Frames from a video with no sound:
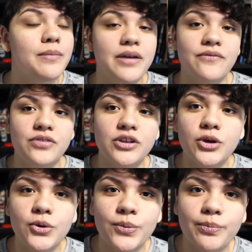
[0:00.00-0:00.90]
if
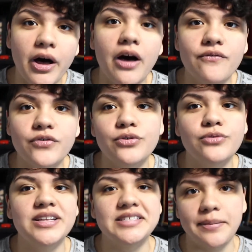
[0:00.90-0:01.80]
you bought a
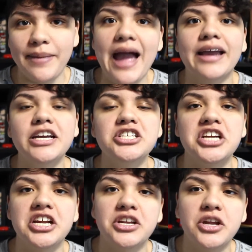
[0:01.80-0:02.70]
food that's in a package
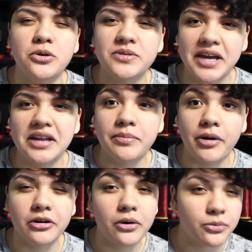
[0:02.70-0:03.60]
and you scan the
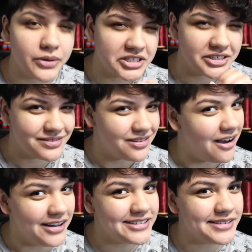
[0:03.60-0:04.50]
barcode, which,
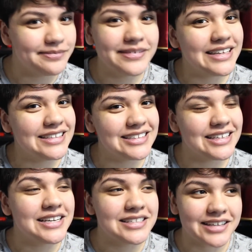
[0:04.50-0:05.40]
awesome,
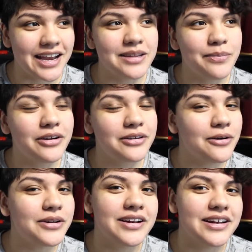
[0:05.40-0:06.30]
easy, scan the
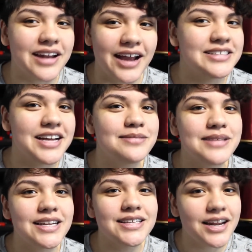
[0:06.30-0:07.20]
barcode, and 9 times
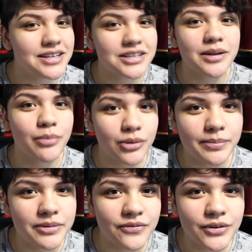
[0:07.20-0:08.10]
out of 10 it's going to pull
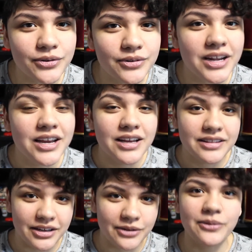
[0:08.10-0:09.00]
up the food
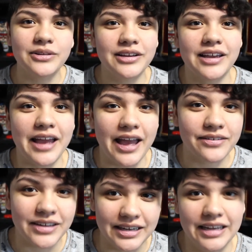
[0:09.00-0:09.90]
that you're looking at
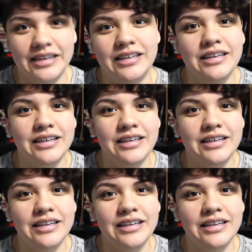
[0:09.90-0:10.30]
eating.